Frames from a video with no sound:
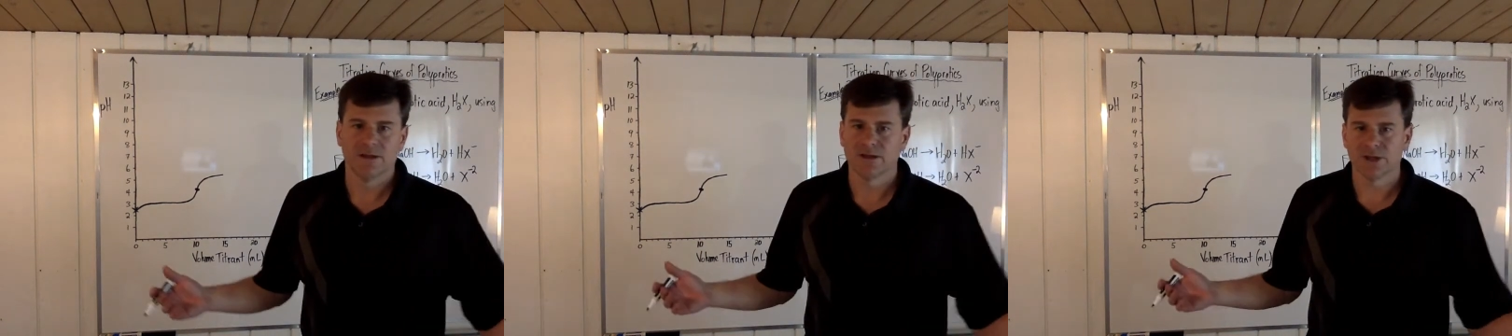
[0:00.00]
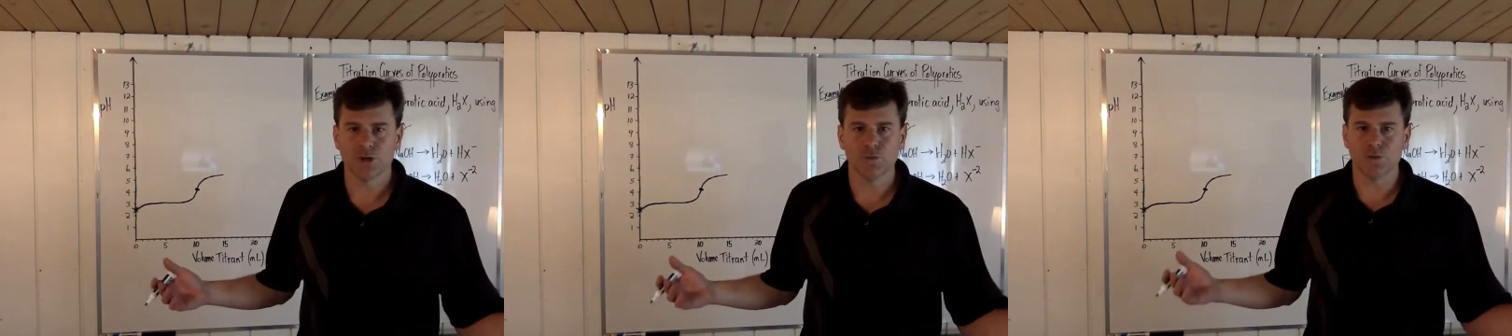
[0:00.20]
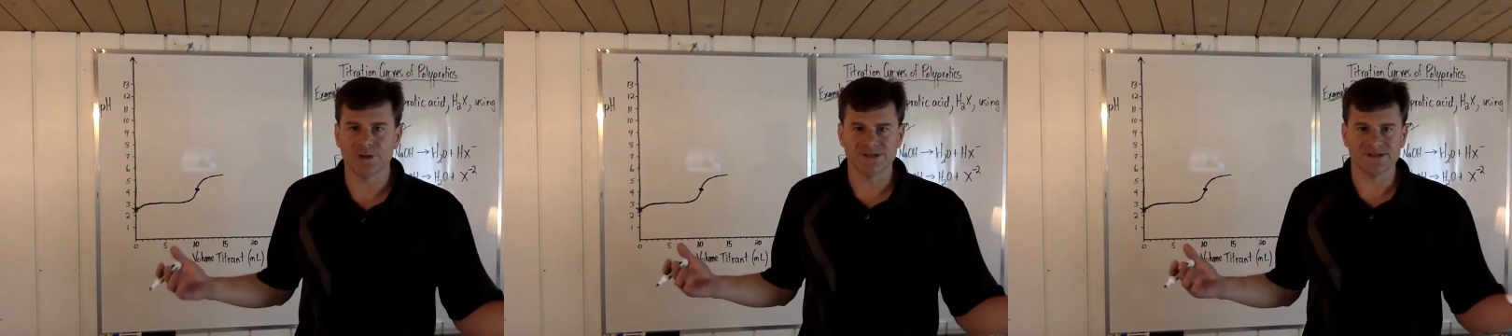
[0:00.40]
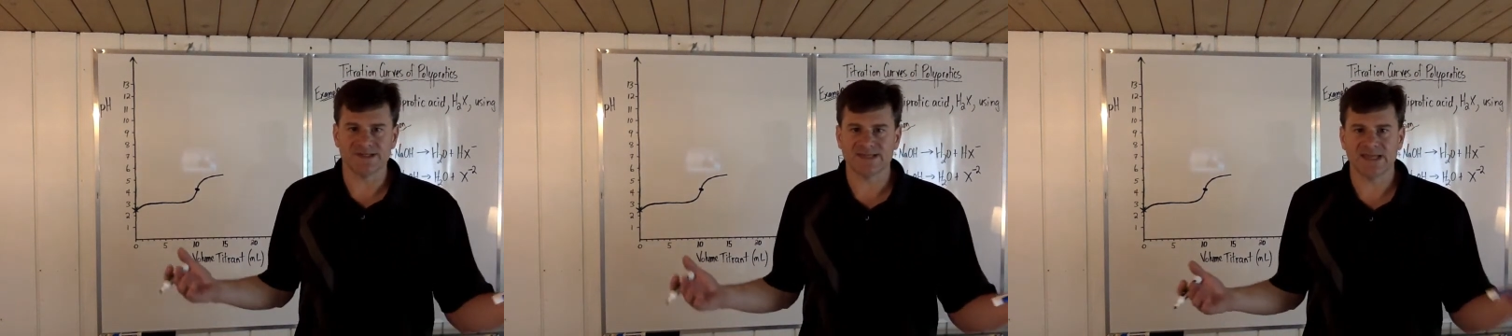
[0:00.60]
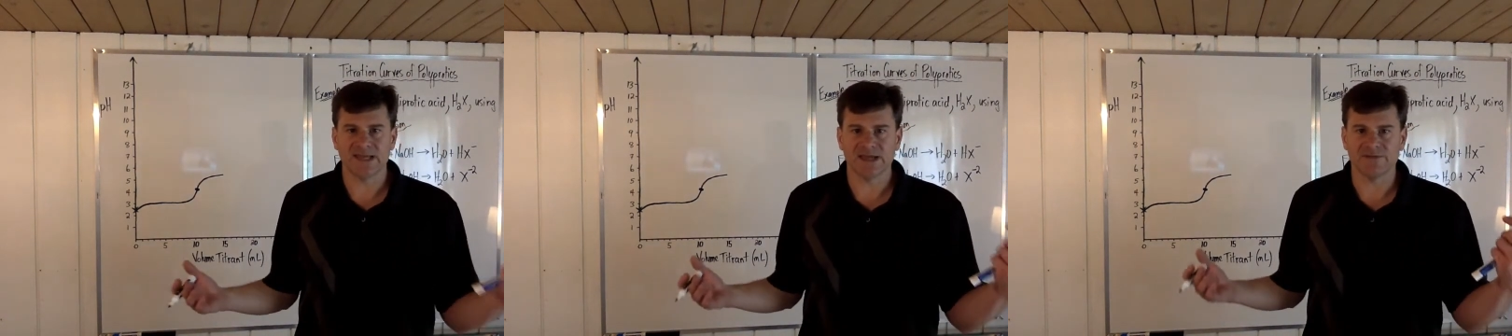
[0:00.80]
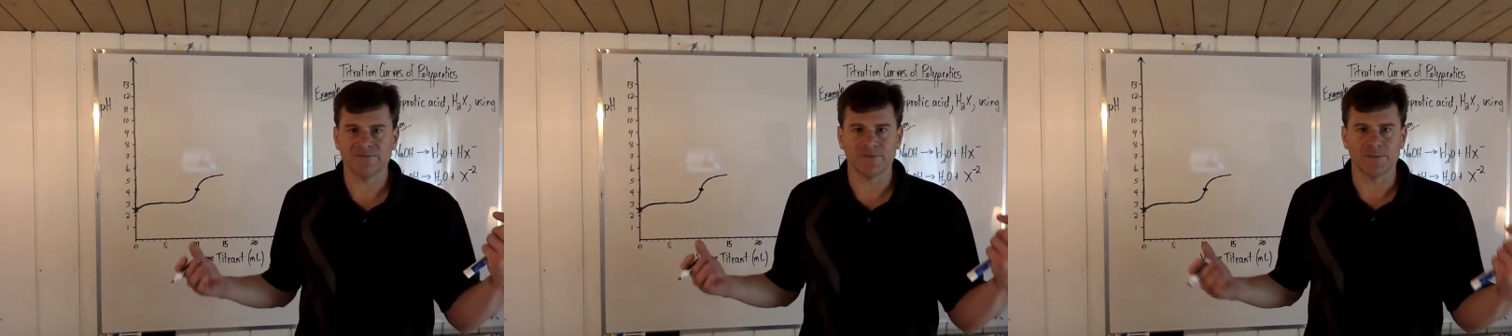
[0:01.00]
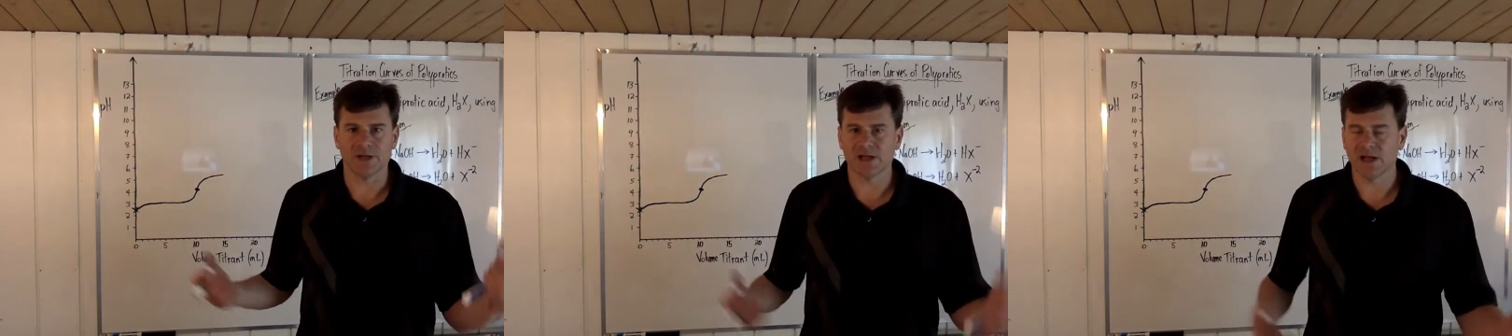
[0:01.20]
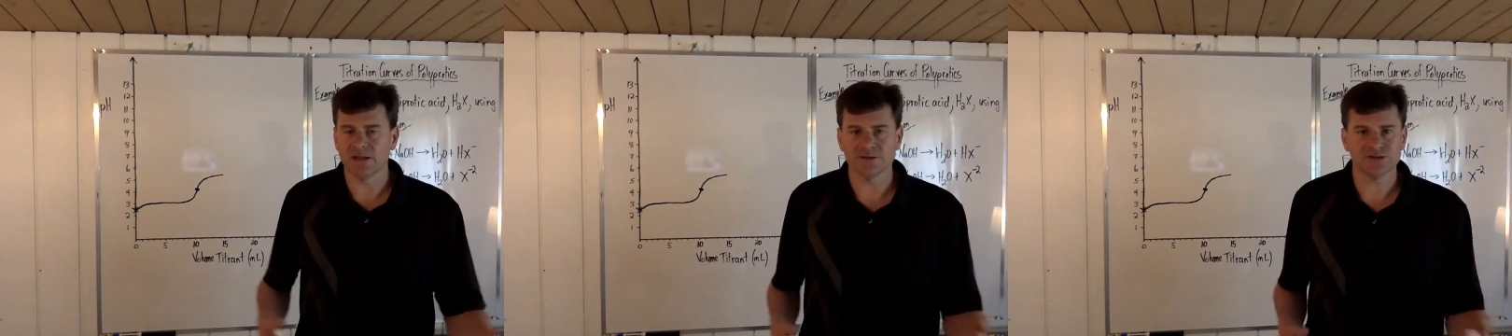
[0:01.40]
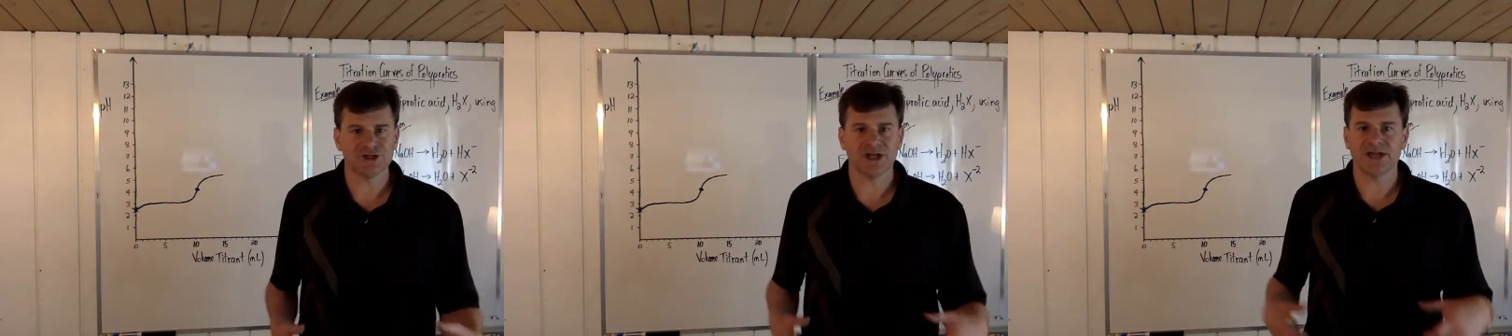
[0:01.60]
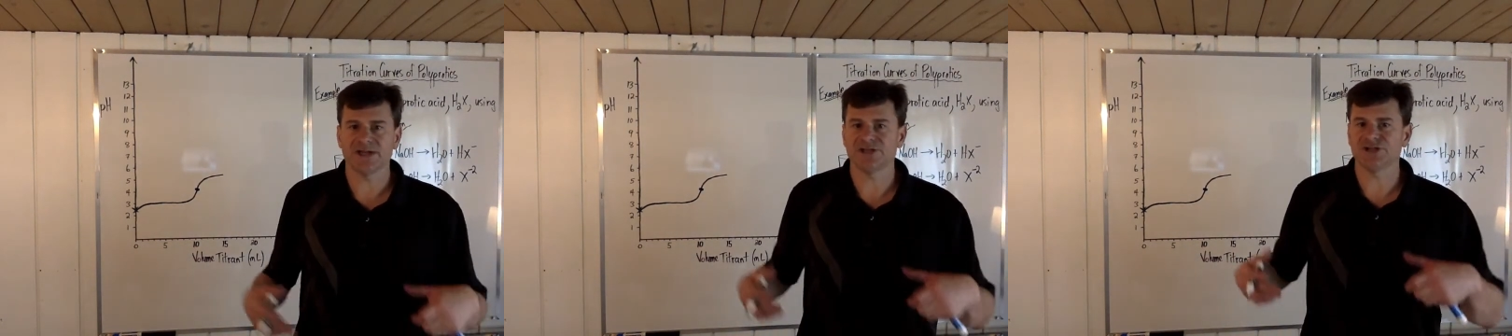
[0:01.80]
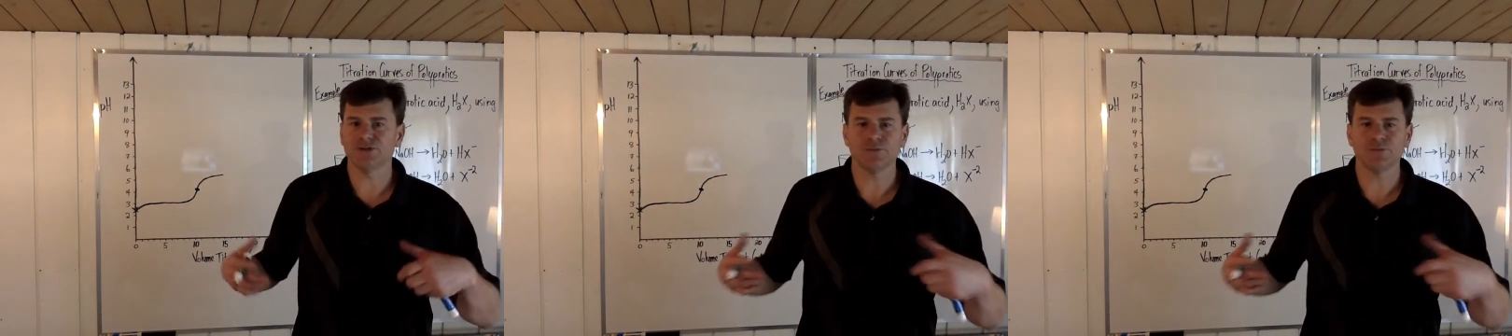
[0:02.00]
you wouldn't see it from a color change.